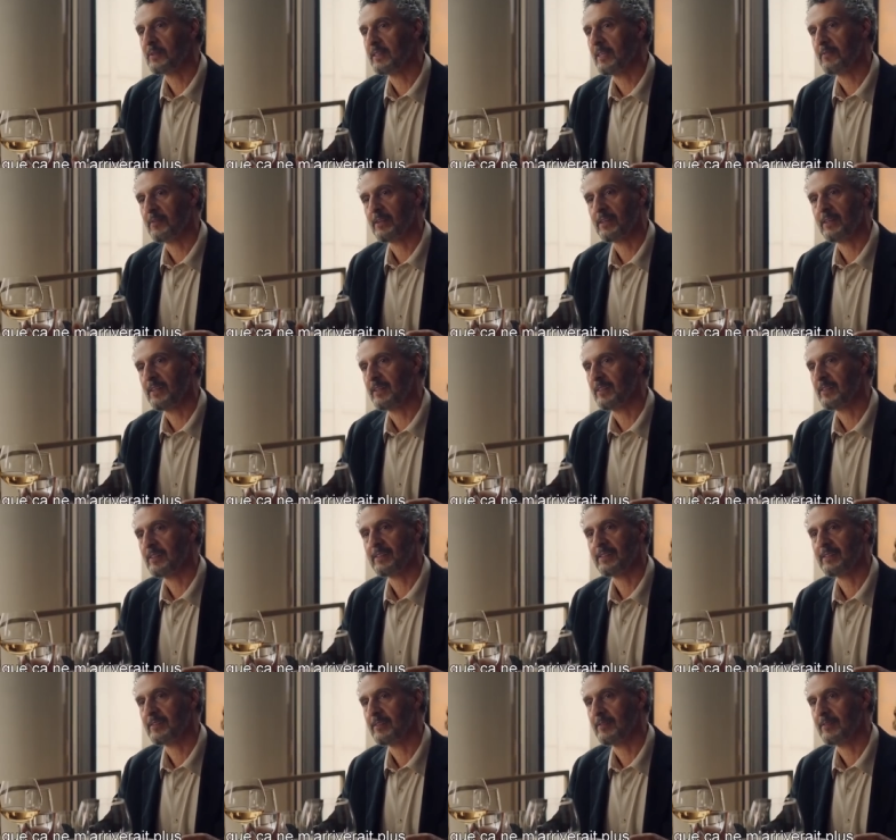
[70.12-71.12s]
it was never gonna
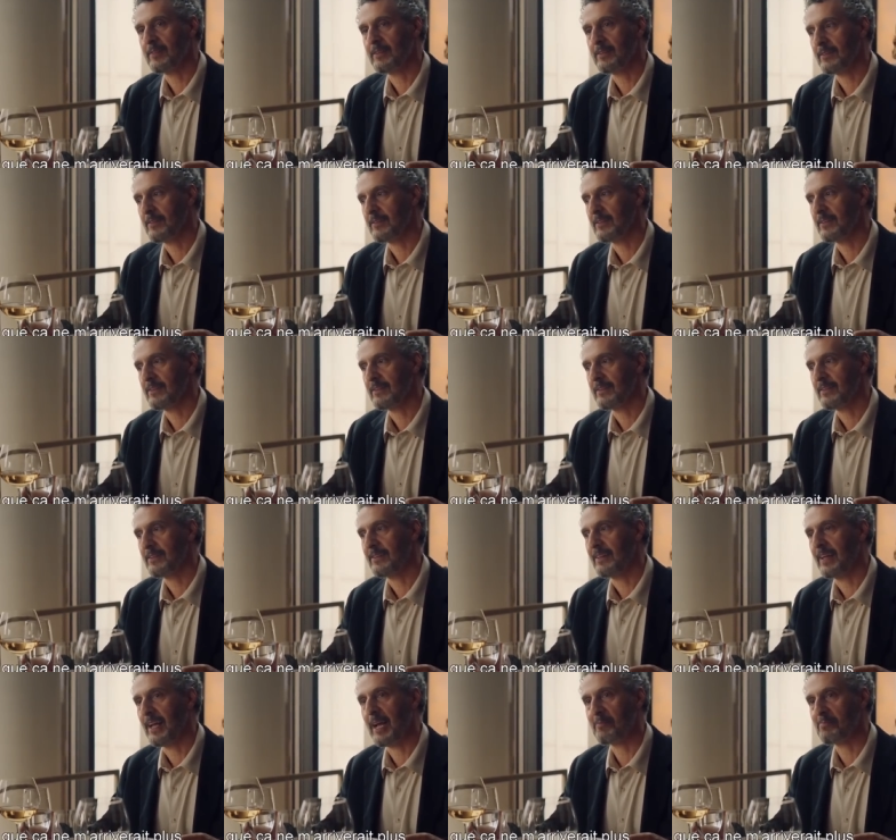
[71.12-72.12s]

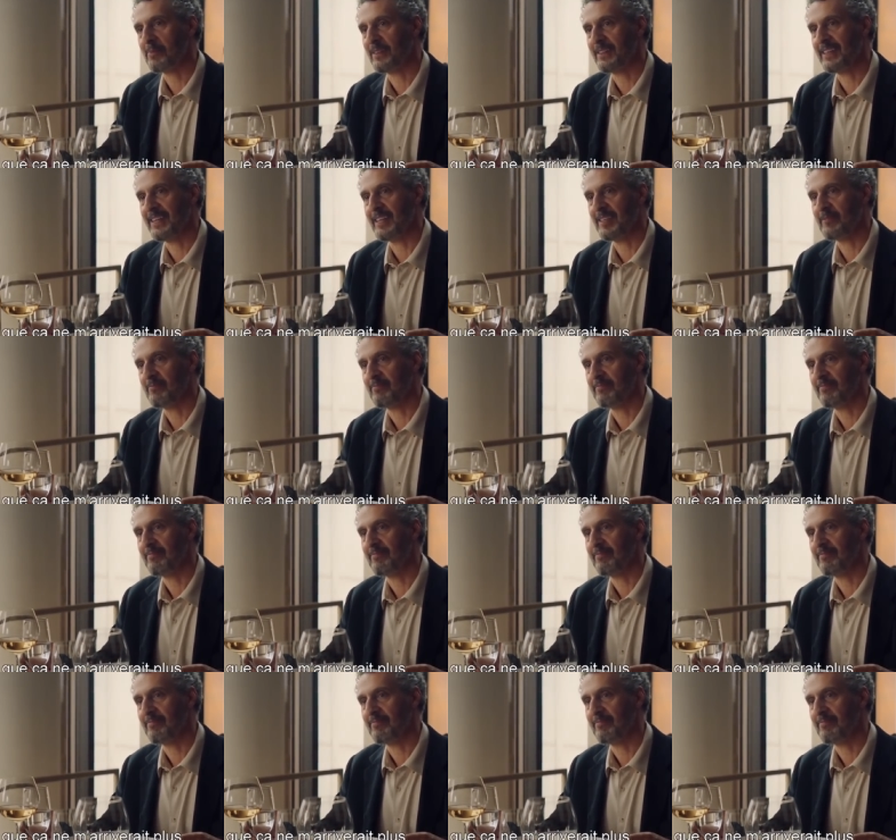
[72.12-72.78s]
happen again.